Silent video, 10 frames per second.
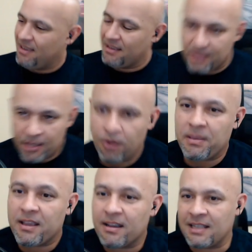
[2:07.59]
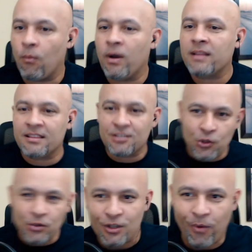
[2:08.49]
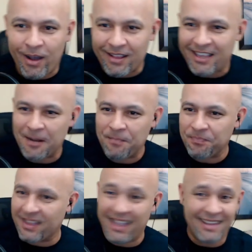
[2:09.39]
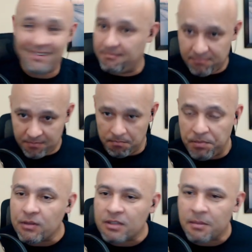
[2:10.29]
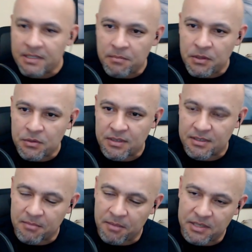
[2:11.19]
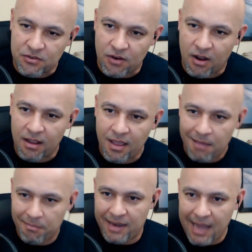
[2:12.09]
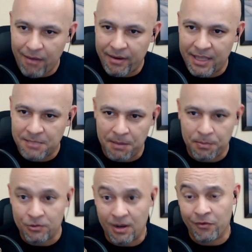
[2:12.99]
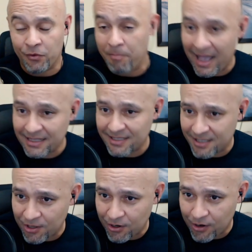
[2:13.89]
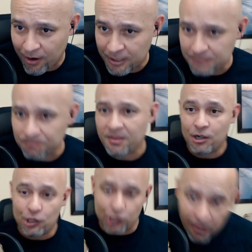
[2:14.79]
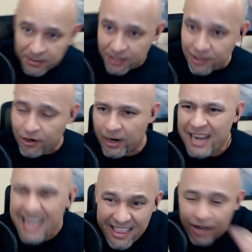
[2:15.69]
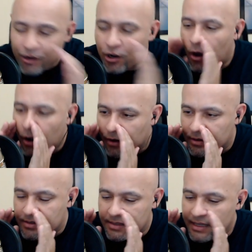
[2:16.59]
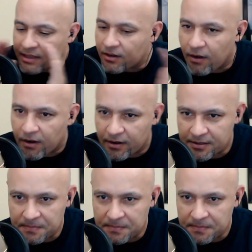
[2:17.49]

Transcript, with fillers: You know, because I want the dude to go out there and build up his immune system and be strong. But nowadays, people are driving with masks in their cars, gloves in their car, in their cars, in their cars.